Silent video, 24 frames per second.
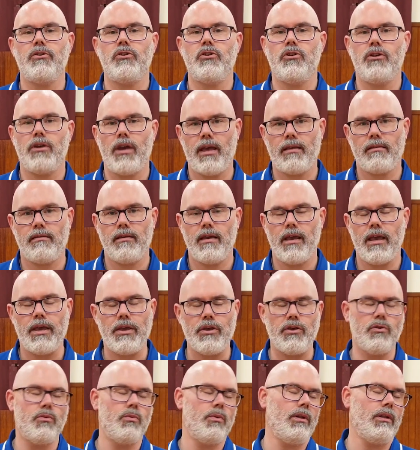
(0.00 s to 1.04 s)
chasse
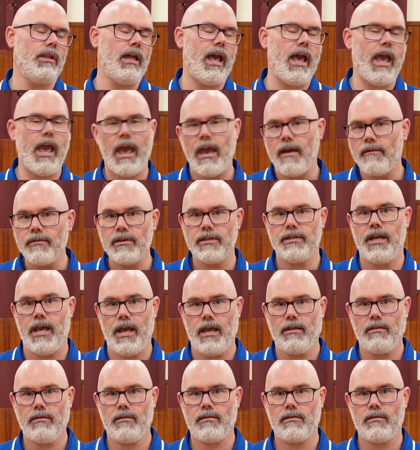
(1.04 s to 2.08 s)
you will ever
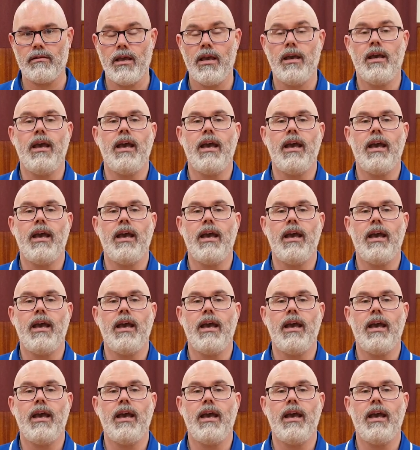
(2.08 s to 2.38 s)
dance.